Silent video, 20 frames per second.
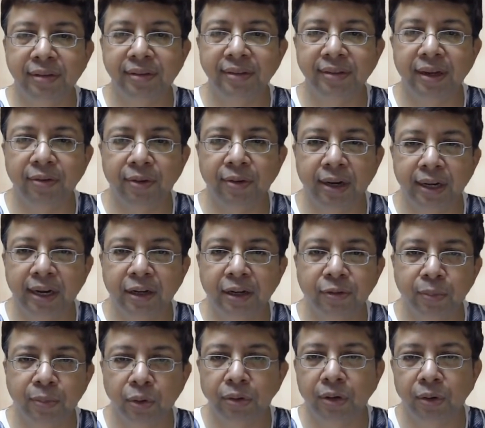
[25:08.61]
is that one
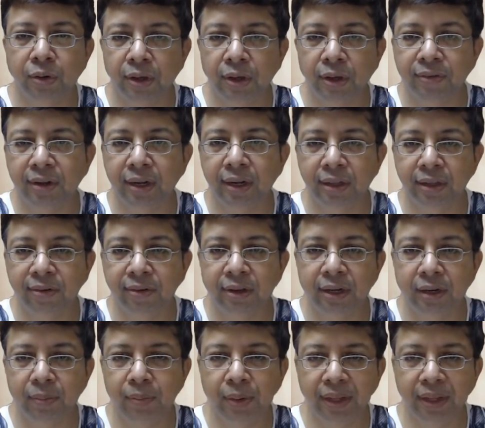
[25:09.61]
gets booked out, you have another
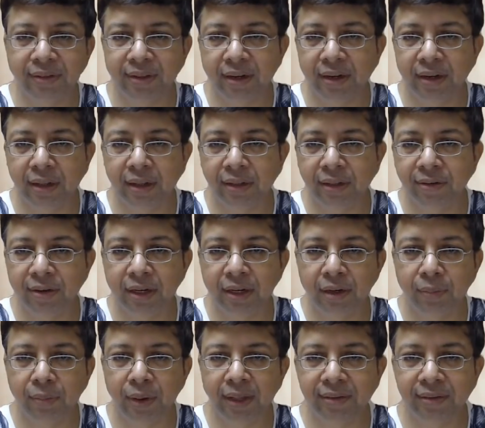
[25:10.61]
one in place and another one
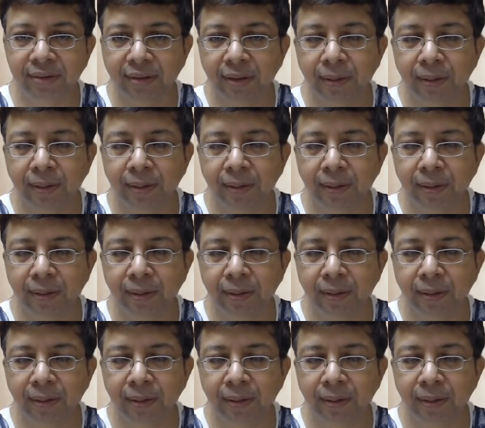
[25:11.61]
in place.